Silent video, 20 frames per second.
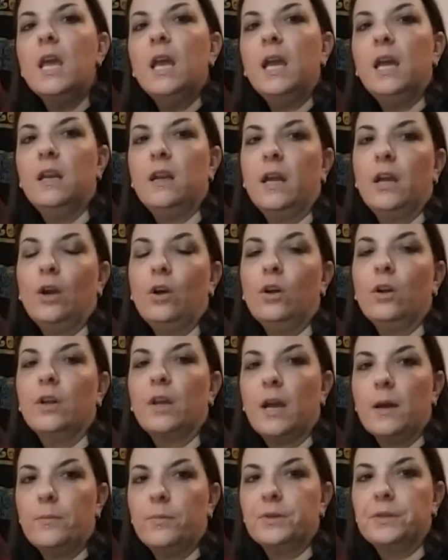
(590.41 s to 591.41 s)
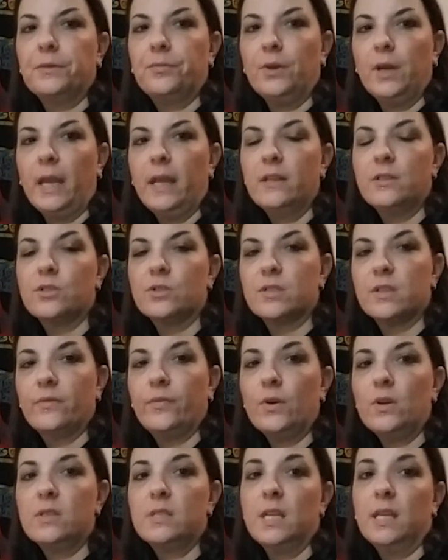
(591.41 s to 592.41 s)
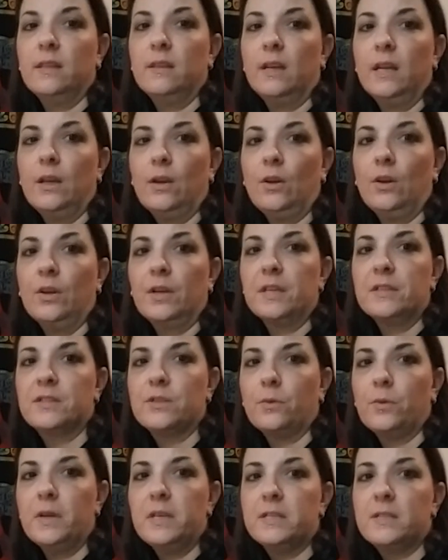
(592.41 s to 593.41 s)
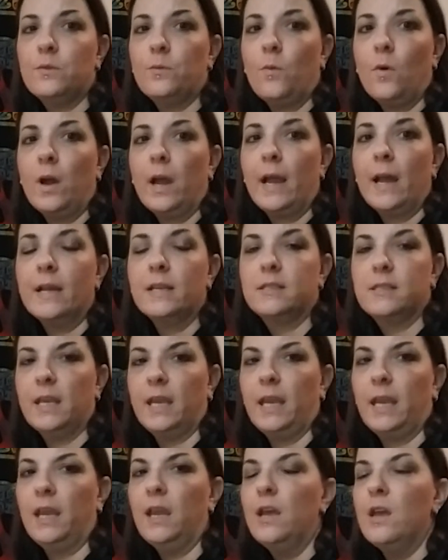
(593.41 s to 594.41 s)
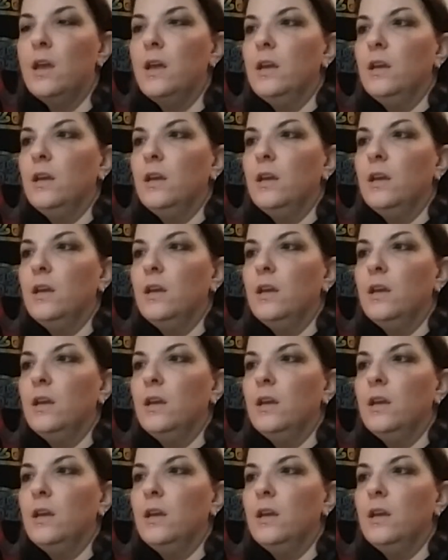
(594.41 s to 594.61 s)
And I heard a couple different answers. The first thing that I heard is the reason why I say